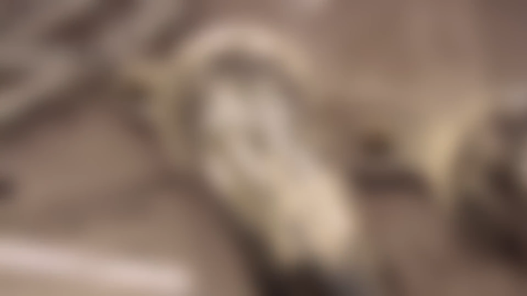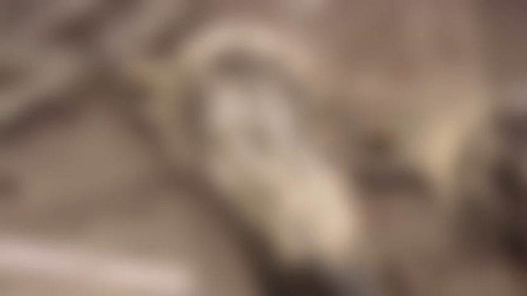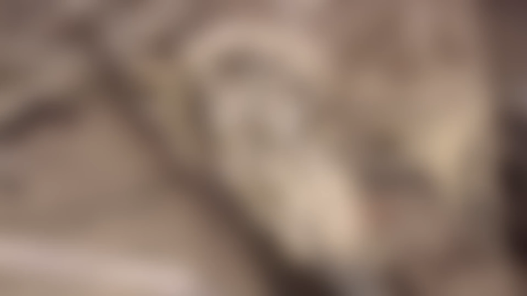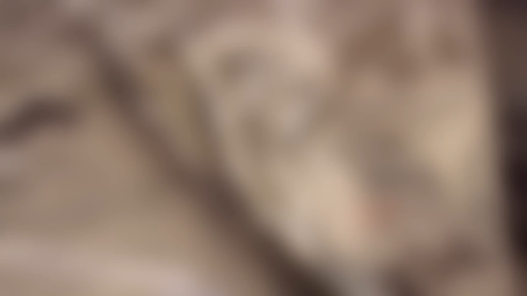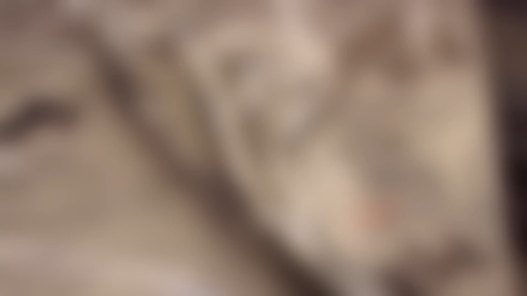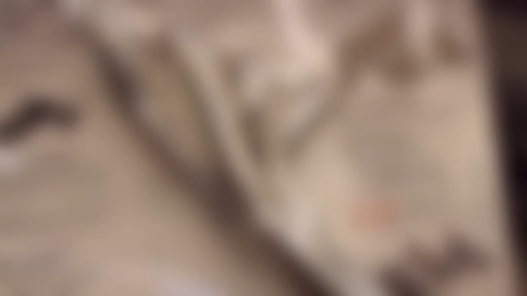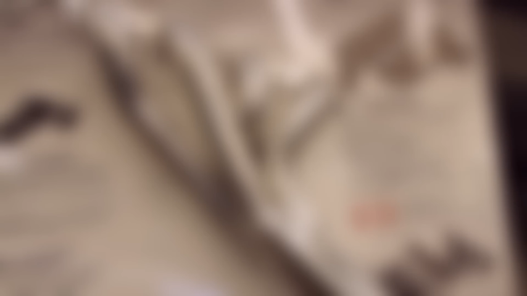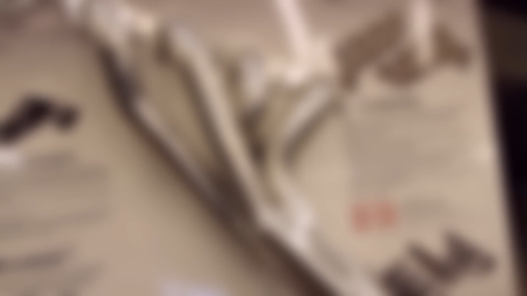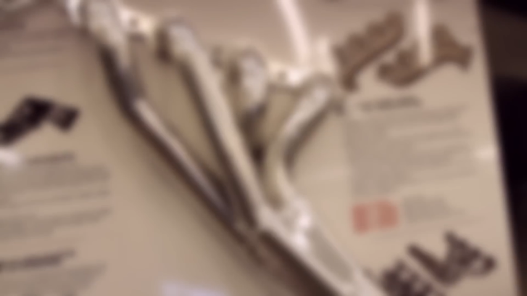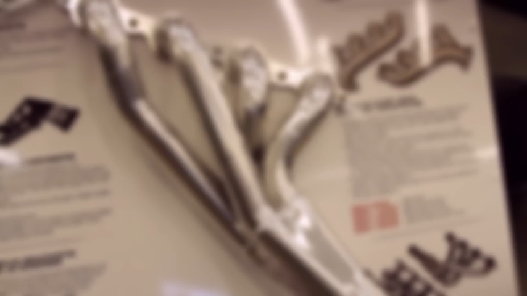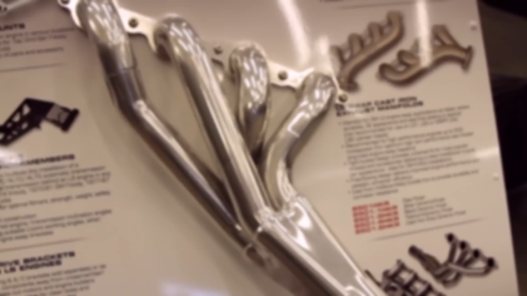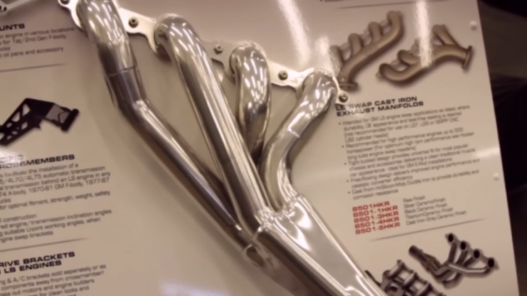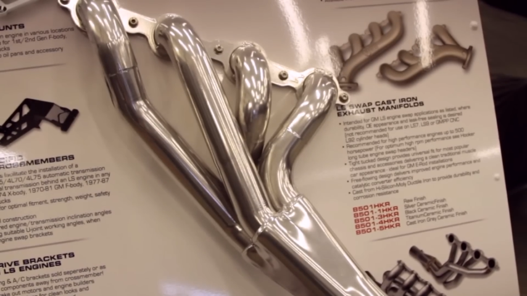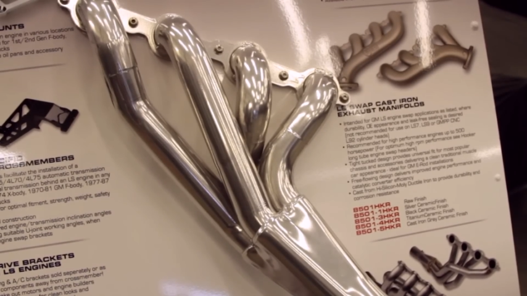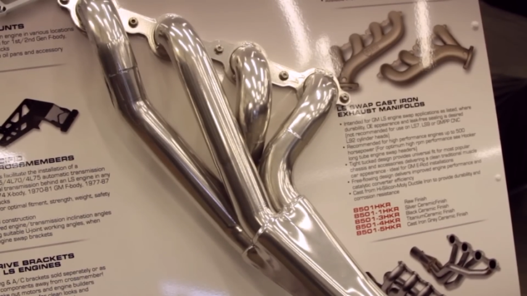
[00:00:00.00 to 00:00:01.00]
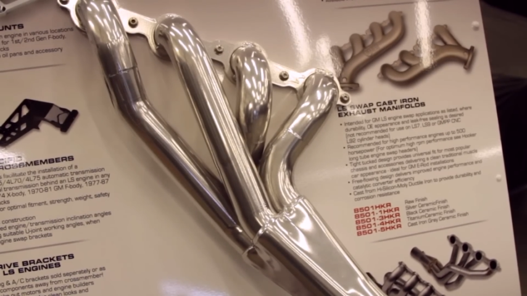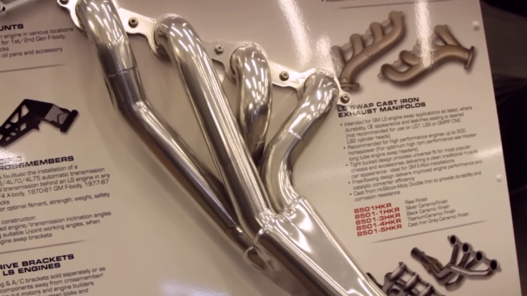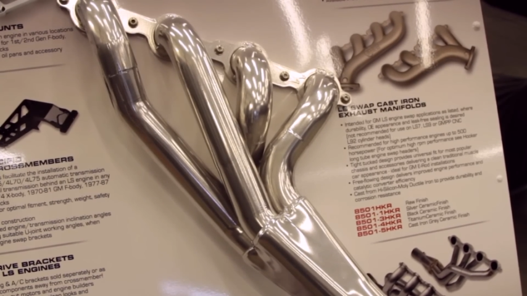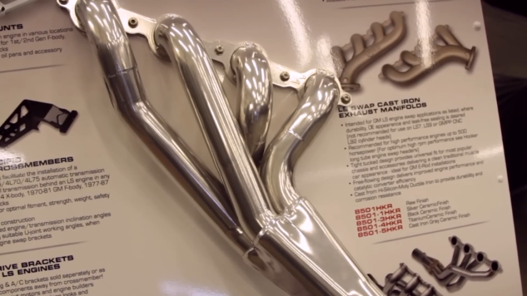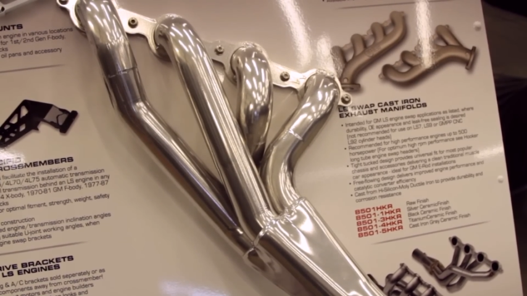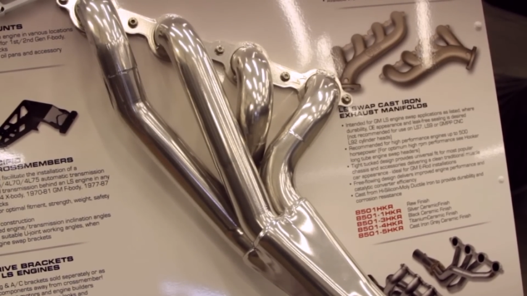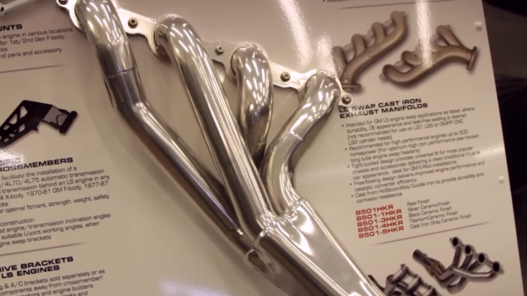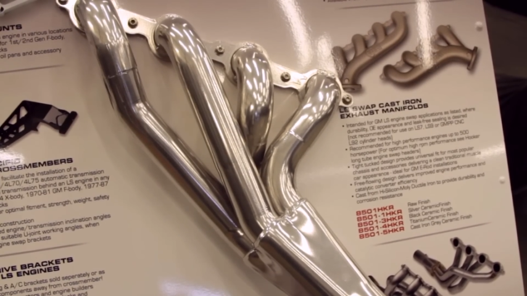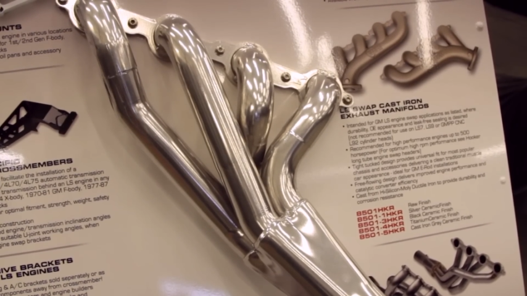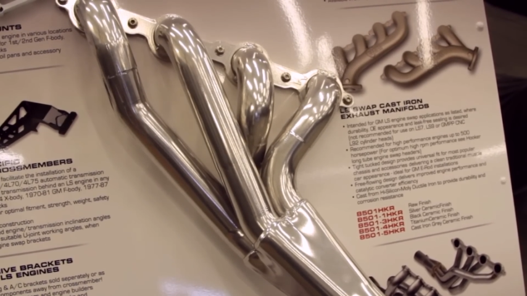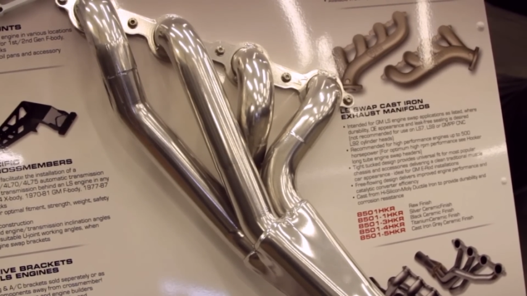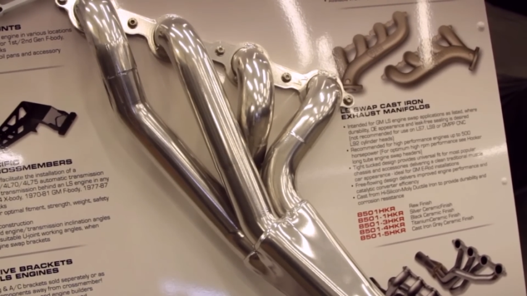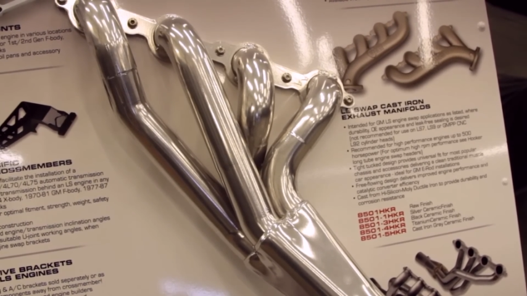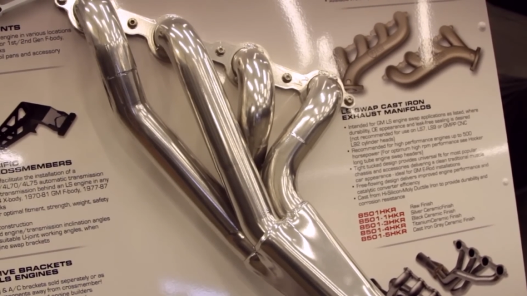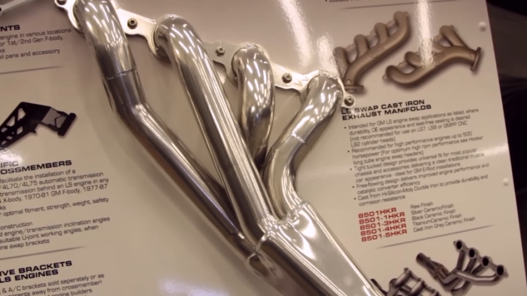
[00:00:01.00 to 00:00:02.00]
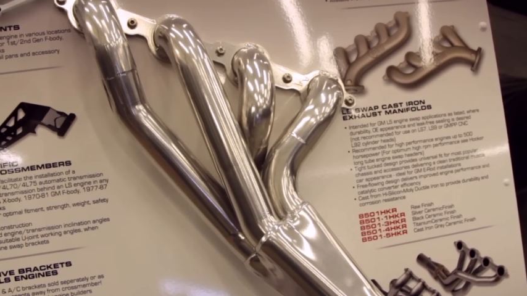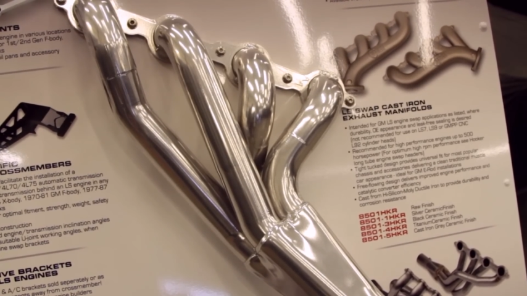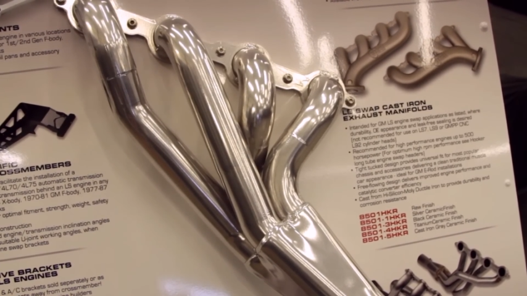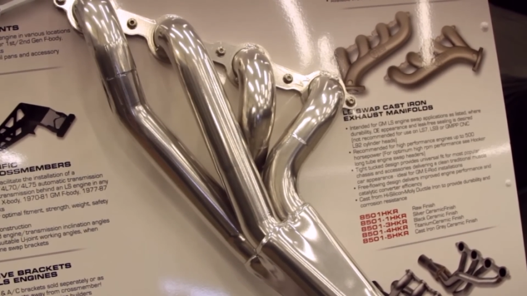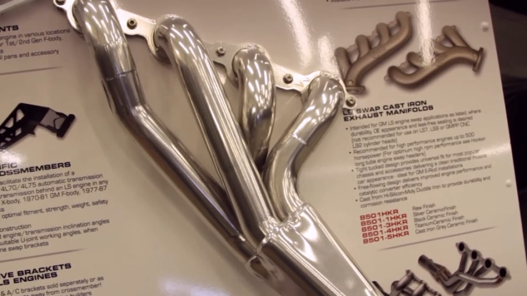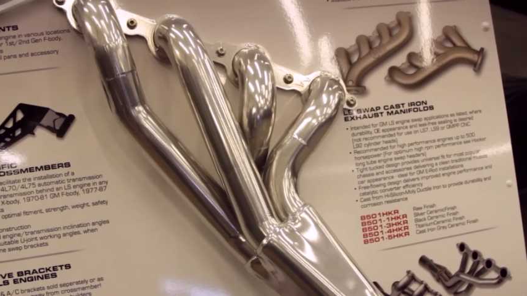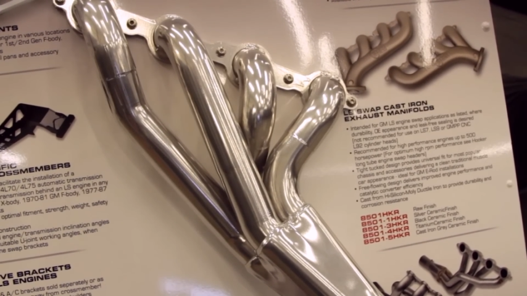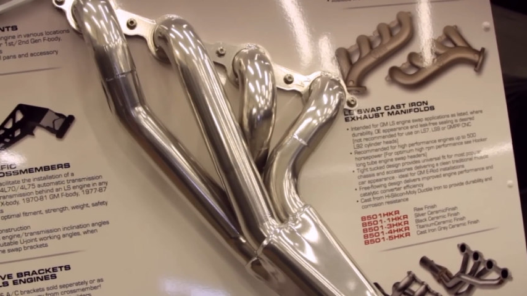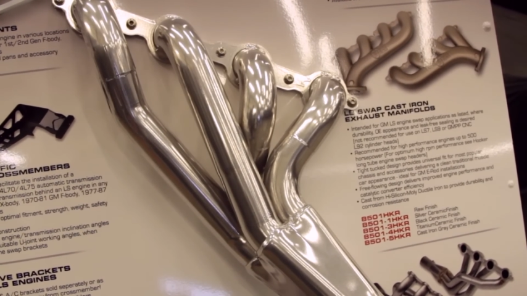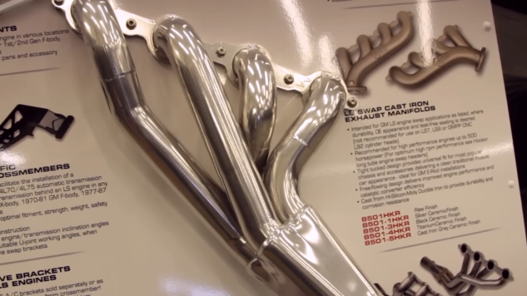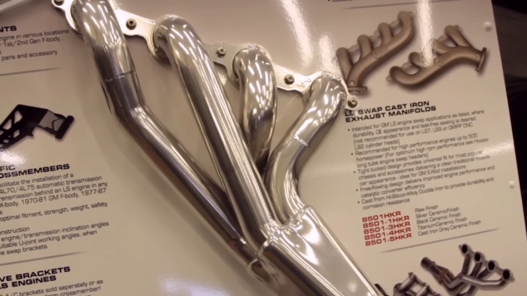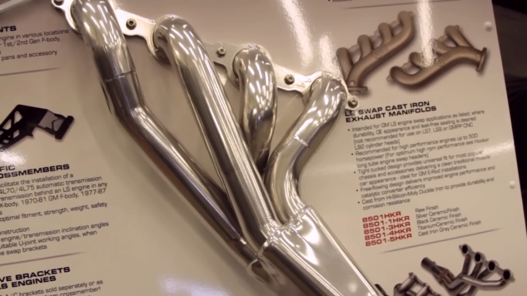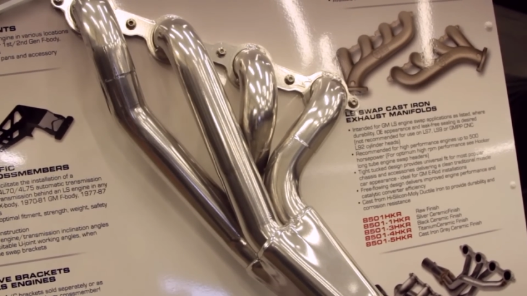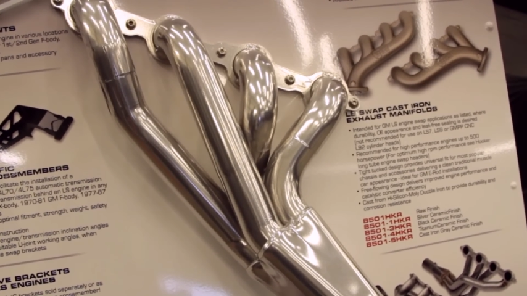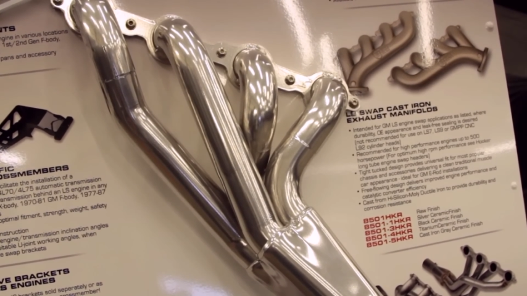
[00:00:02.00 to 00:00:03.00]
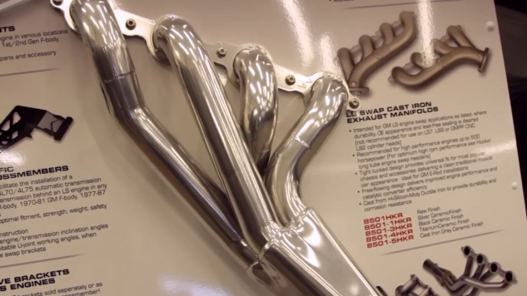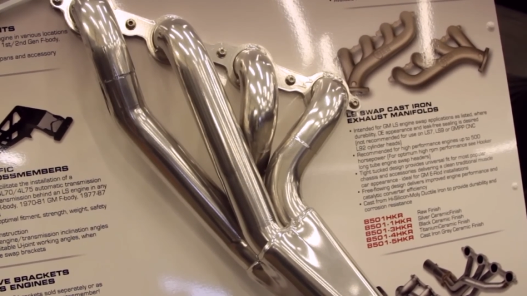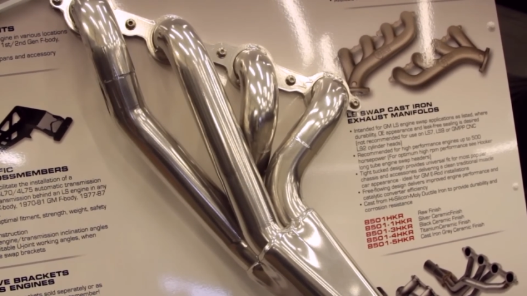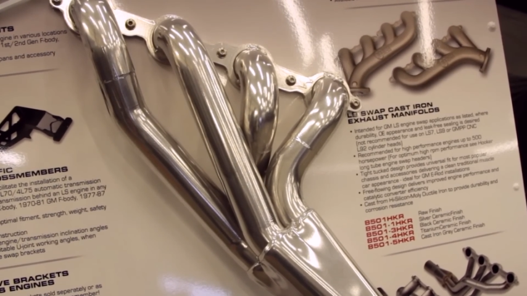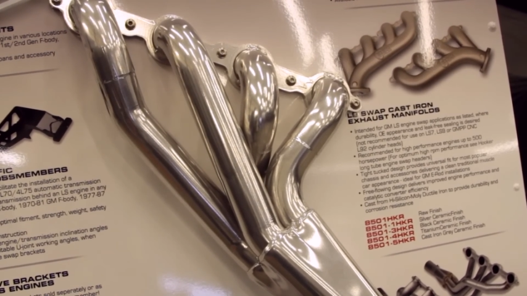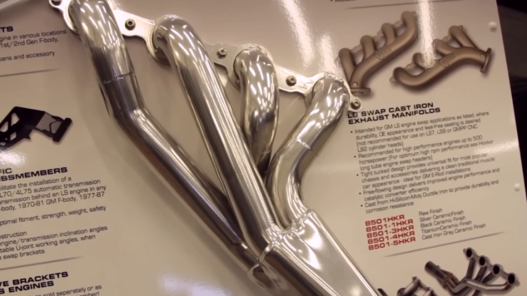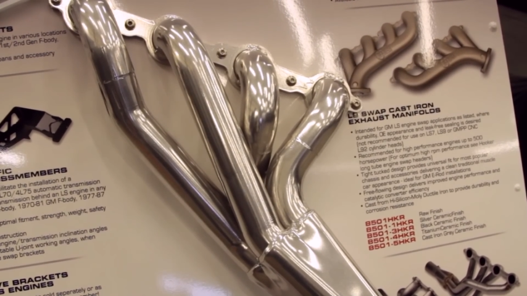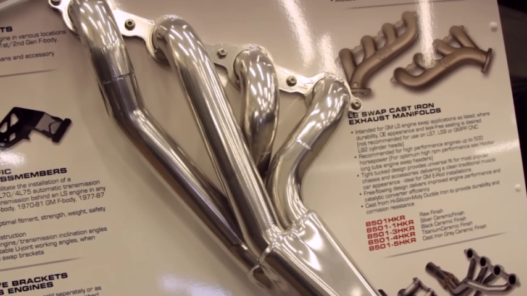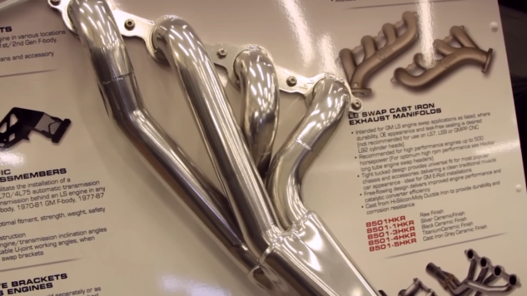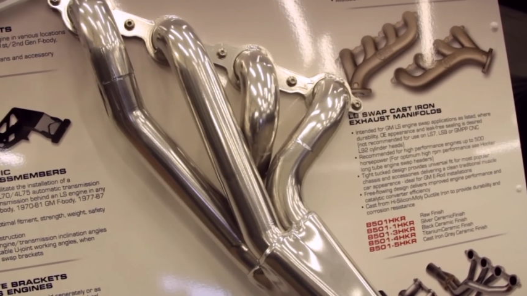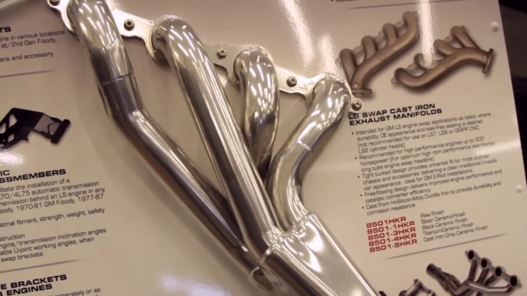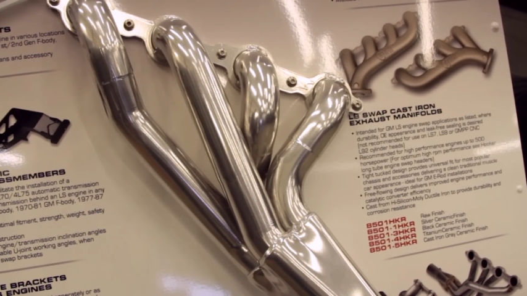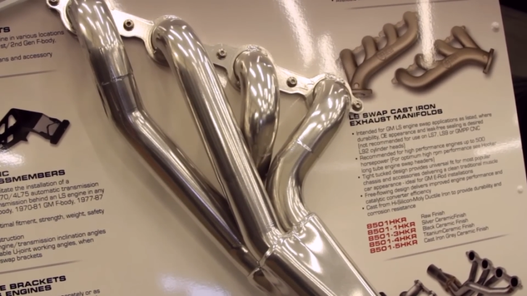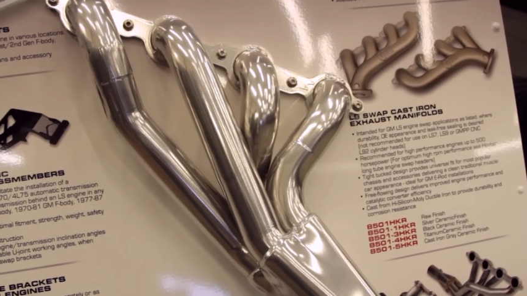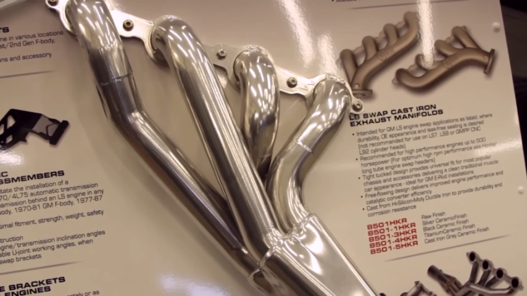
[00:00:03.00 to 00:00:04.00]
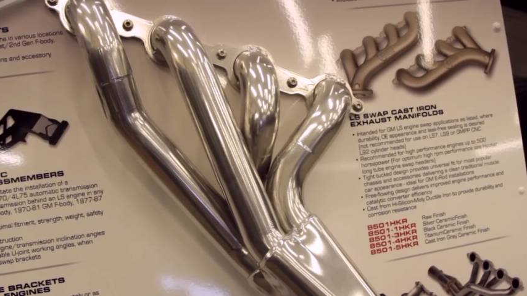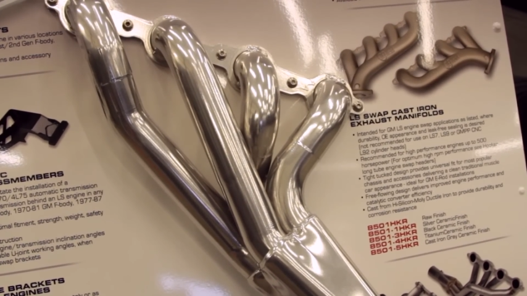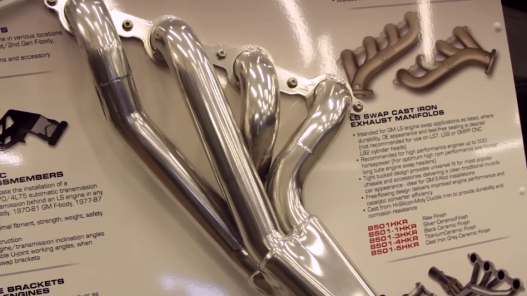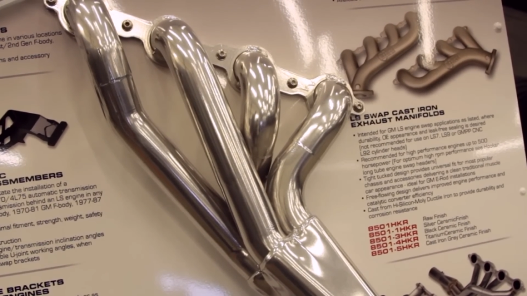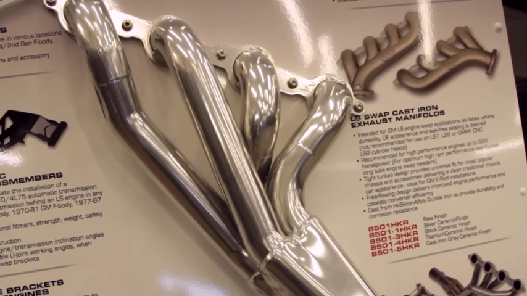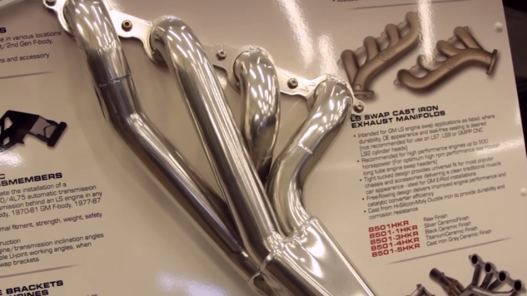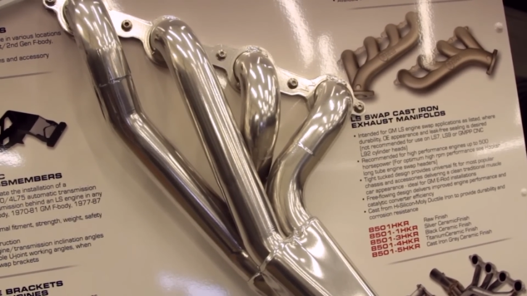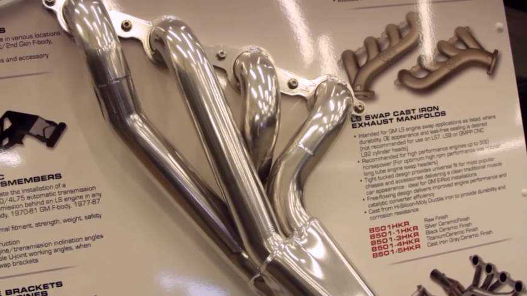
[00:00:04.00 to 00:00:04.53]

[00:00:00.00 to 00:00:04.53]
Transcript: [unreadable: no face in view]